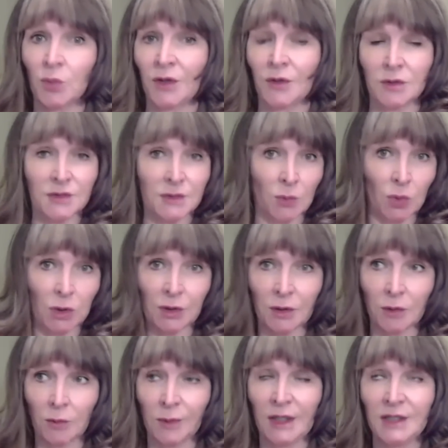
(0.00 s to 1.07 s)
whether it's a
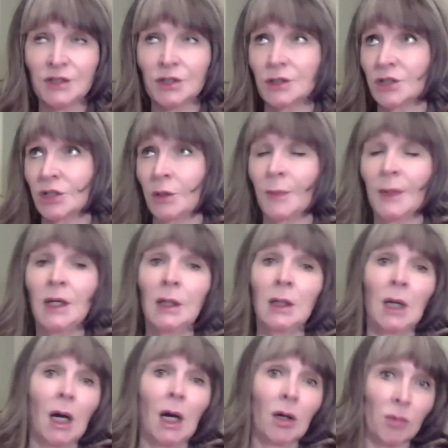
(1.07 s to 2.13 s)
working relationship,
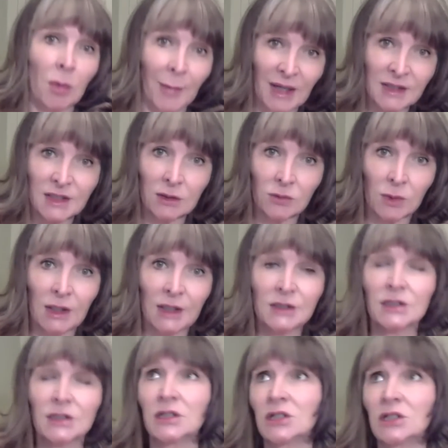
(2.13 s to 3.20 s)
a romantic
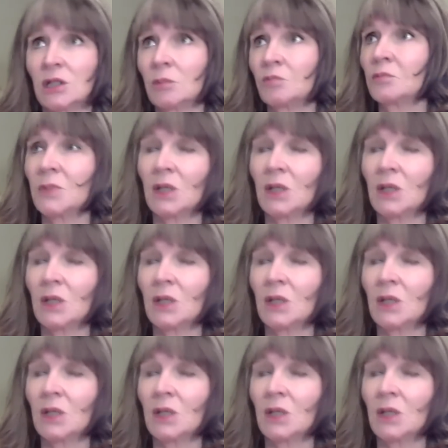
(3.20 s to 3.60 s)
relationship,